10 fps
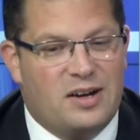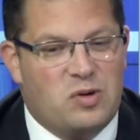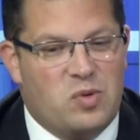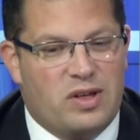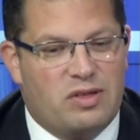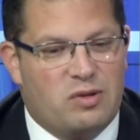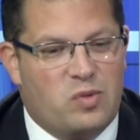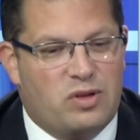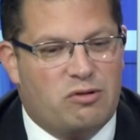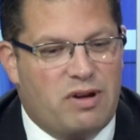
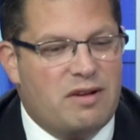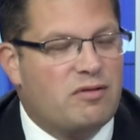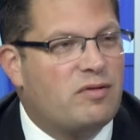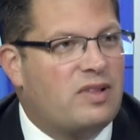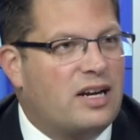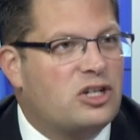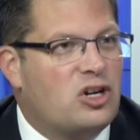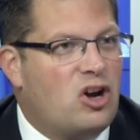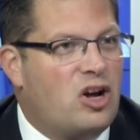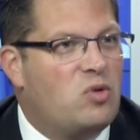with great
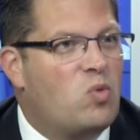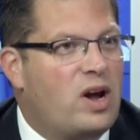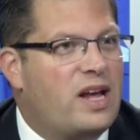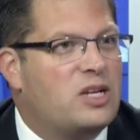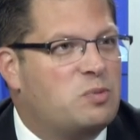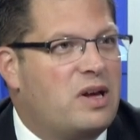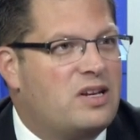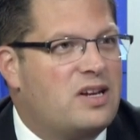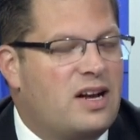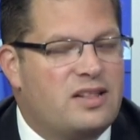reflection on what has
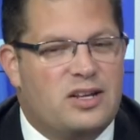been done.